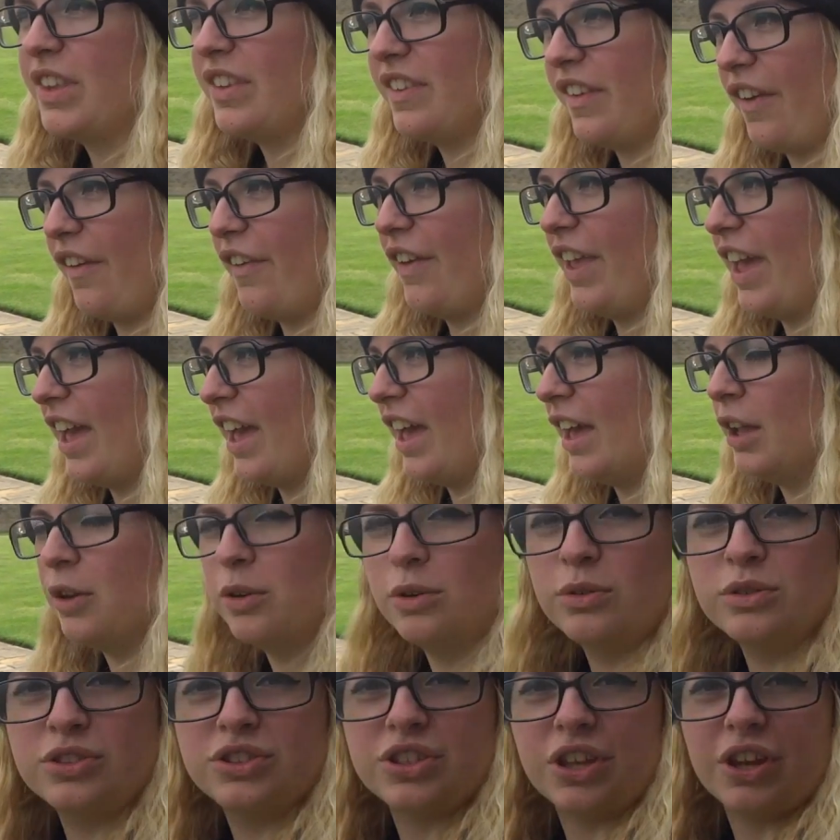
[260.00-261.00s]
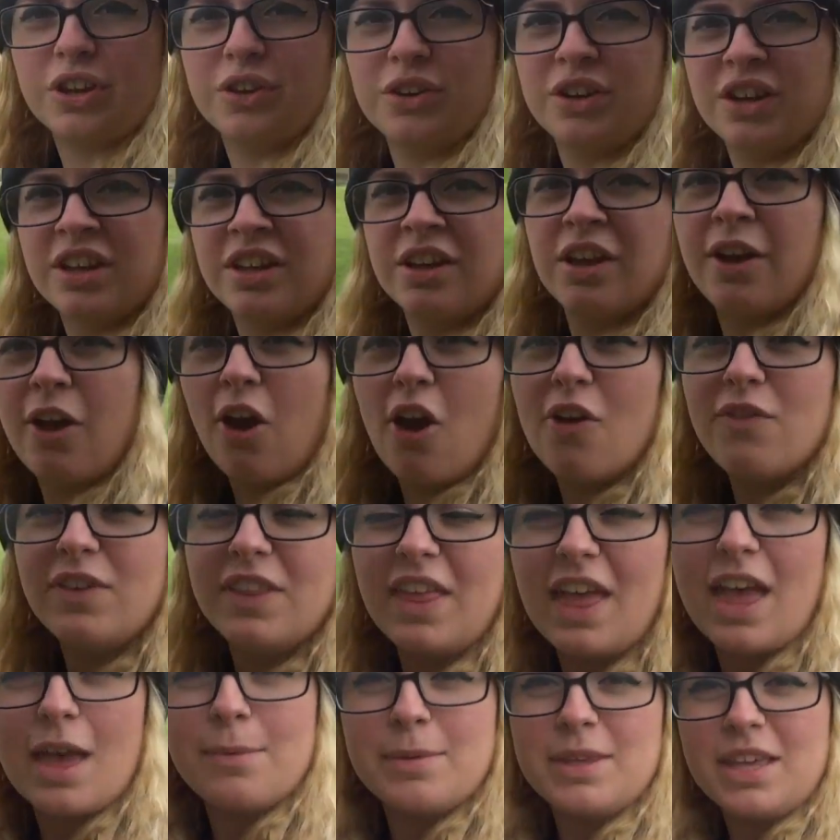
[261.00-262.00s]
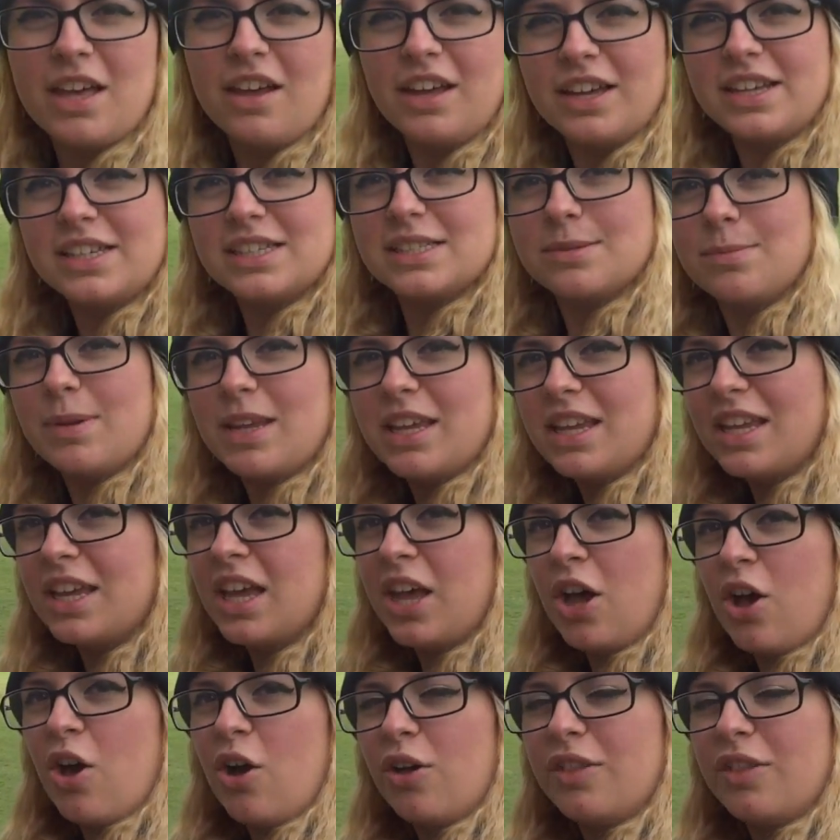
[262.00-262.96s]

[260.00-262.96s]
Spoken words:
So yeah, and also over there behind me